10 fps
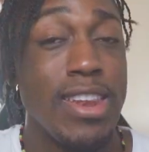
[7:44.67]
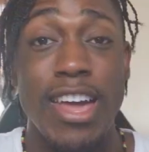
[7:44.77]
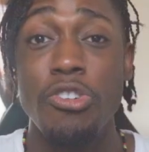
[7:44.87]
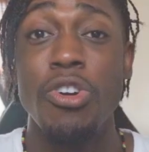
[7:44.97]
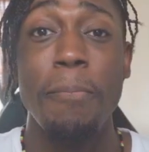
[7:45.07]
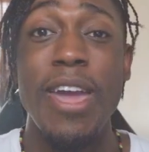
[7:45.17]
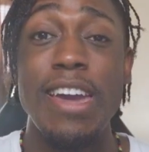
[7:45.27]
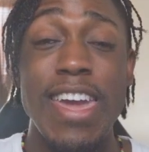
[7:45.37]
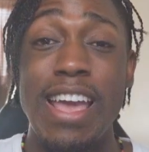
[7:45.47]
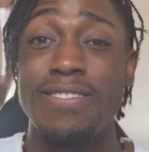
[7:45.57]
Now, you can make
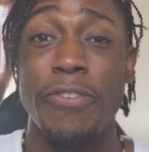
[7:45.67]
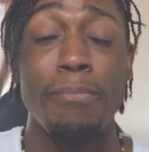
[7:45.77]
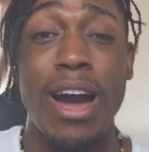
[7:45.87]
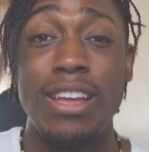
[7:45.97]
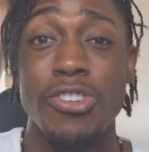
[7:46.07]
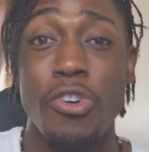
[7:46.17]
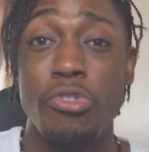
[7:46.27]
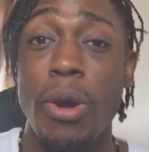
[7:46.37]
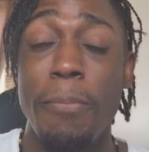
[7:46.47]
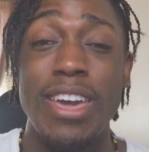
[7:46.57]
a case for Mahito,
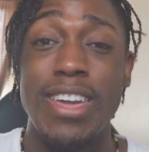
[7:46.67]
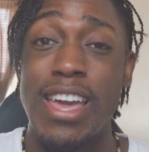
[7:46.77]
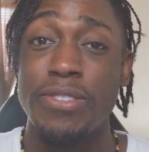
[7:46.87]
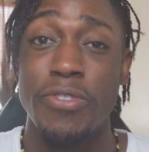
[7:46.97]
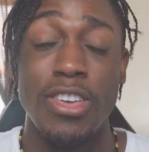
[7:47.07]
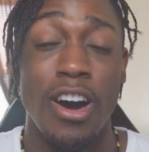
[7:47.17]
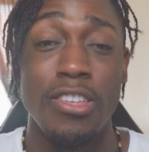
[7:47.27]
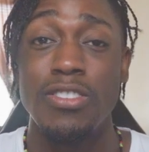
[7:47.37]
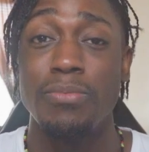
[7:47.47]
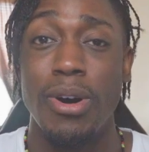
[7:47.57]
you can make a case for the
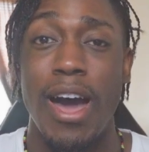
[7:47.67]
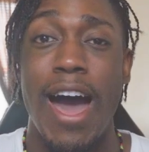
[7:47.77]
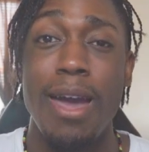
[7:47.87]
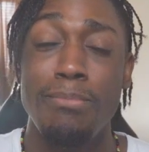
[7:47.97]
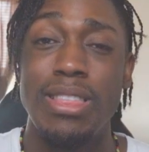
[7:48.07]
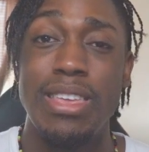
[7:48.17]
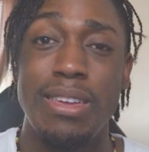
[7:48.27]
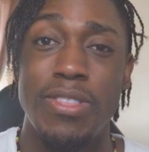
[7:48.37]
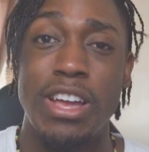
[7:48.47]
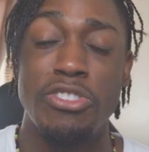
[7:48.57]
others, but I
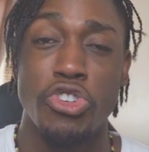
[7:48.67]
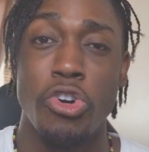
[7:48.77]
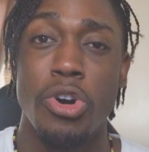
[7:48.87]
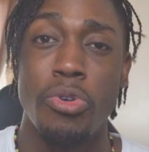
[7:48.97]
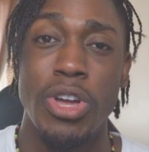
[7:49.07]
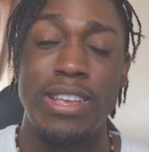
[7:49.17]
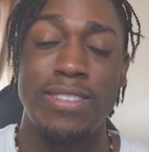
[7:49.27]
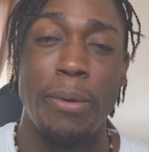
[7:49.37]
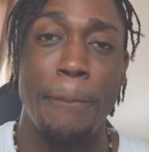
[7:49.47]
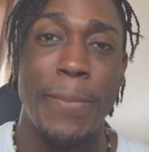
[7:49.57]
believe that Jogo is
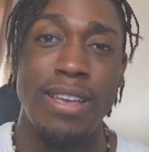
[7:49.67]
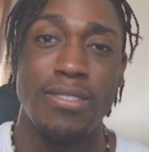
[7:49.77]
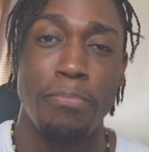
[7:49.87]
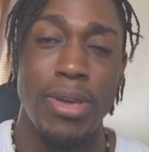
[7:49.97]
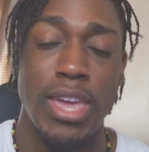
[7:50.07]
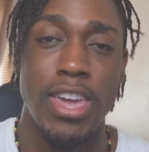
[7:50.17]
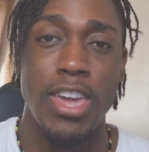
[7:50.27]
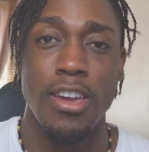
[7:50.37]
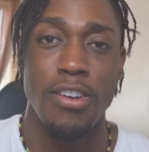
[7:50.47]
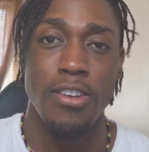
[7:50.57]
the best pick
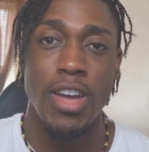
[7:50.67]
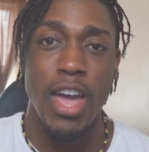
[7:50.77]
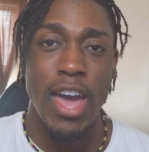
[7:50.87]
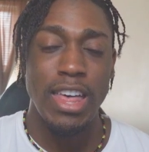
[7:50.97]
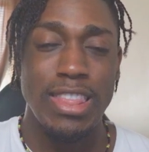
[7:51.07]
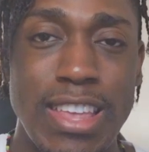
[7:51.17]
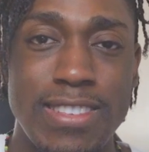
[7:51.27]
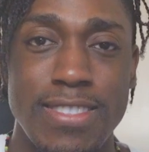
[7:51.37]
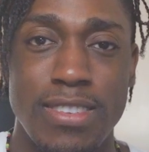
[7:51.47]
here. Listen